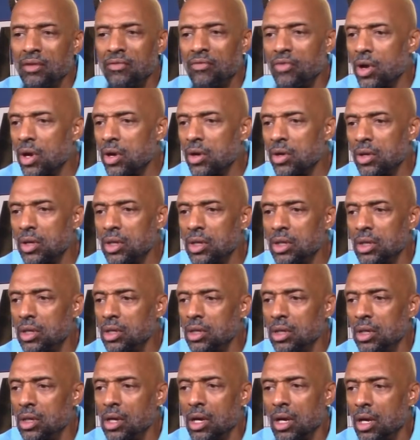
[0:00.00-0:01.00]

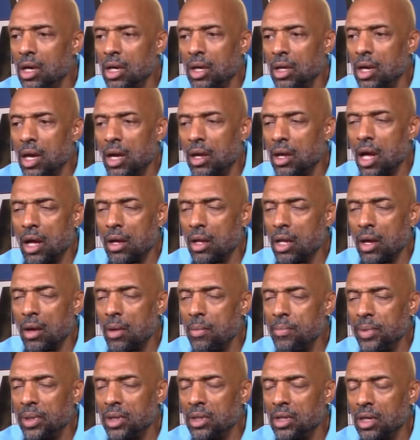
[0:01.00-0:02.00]

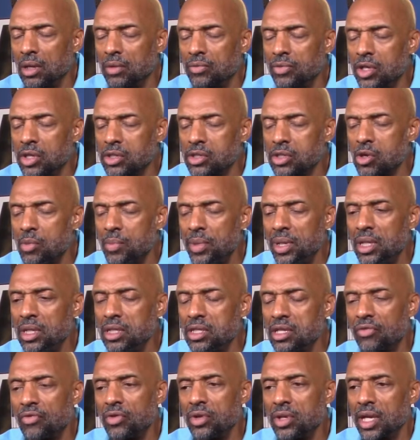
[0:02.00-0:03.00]

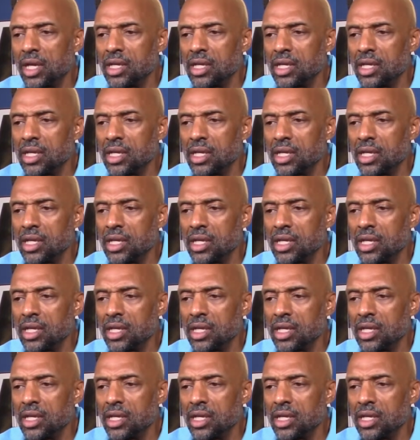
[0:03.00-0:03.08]
different